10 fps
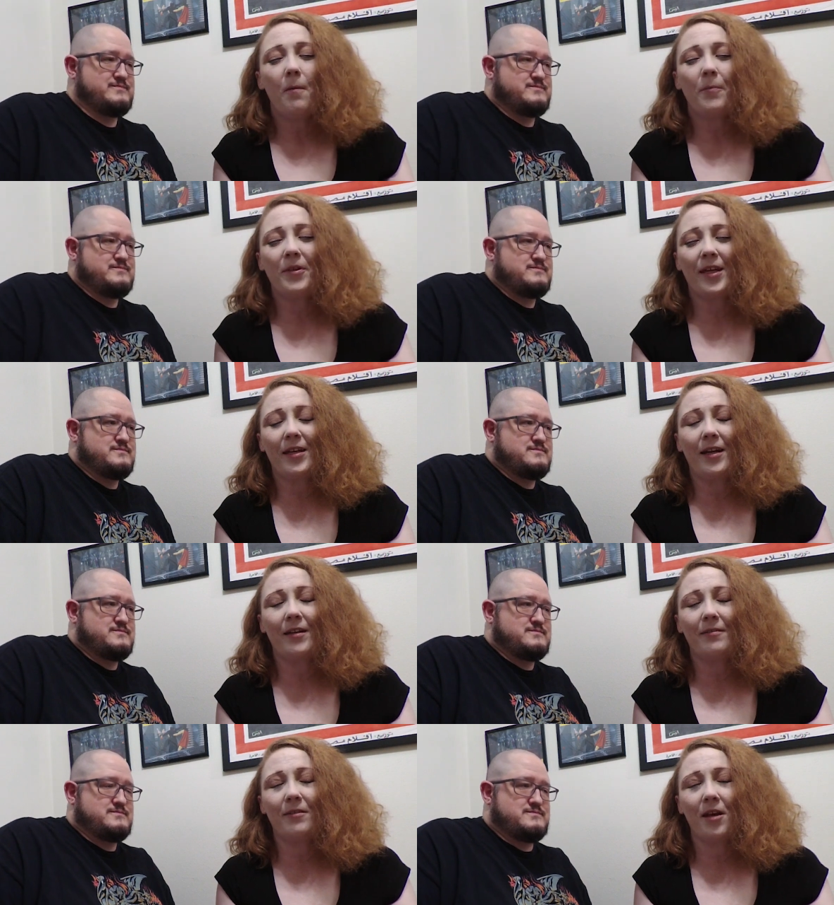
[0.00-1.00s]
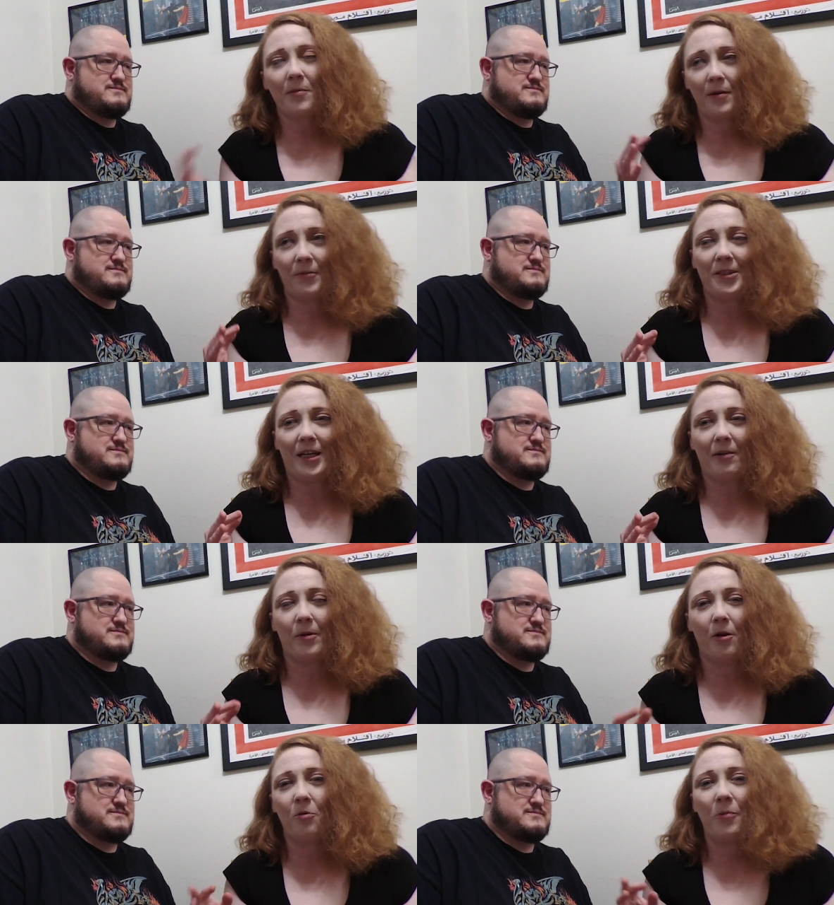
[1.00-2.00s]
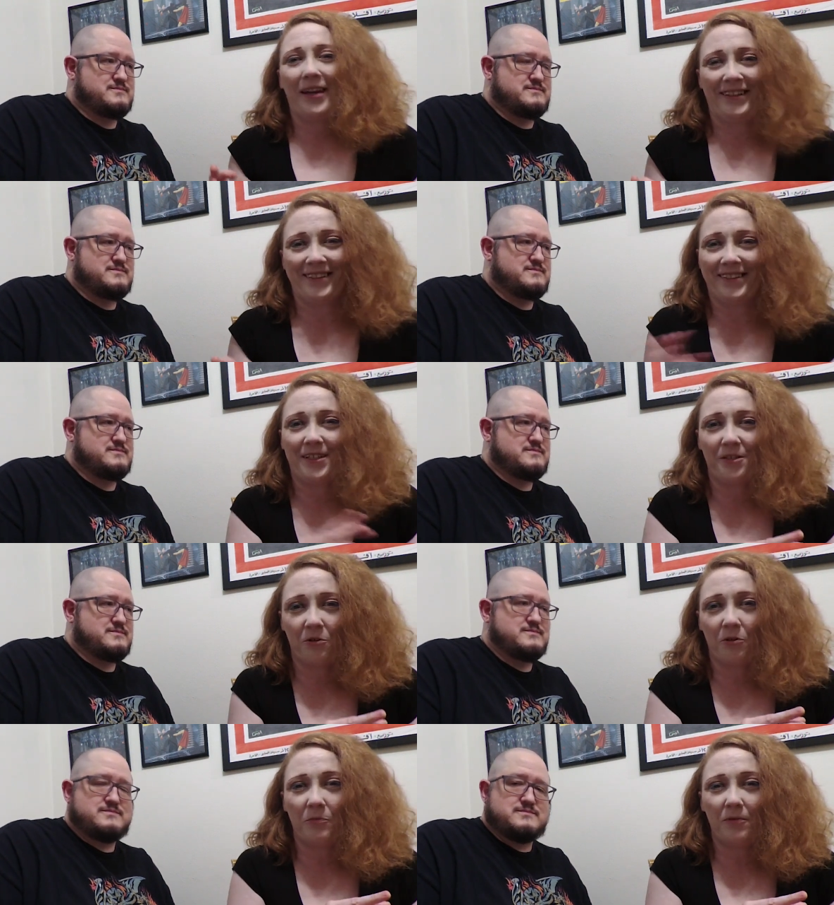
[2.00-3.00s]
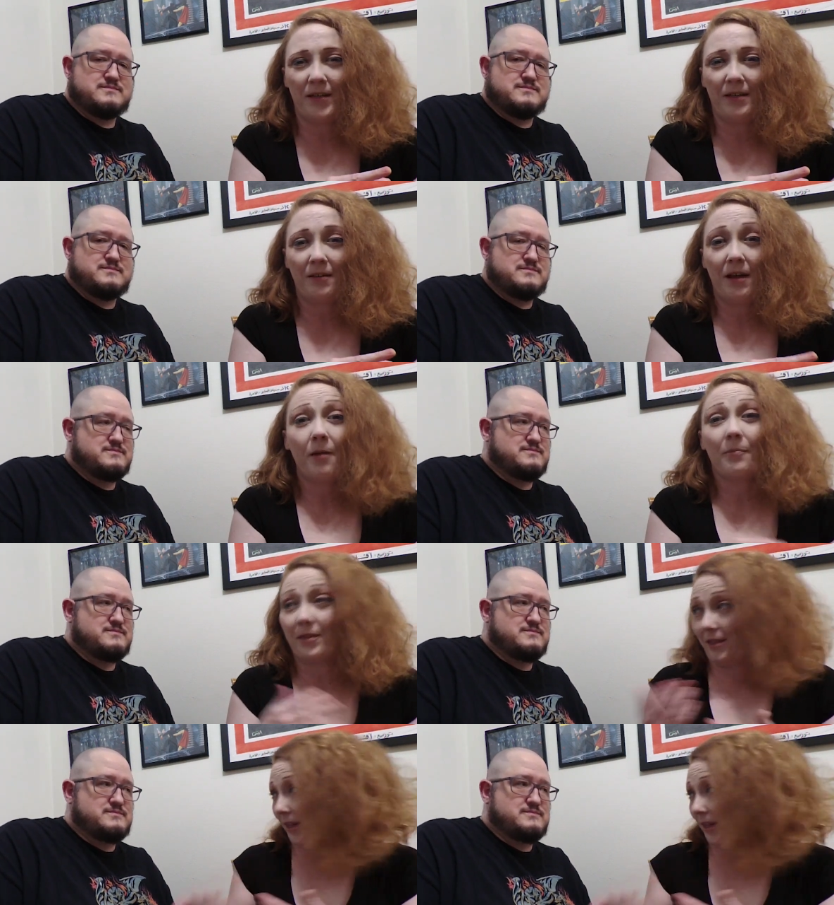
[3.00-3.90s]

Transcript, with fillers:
Speaker 1: But then I thought about it for a second. I went, oh, wait, this is an old movie. But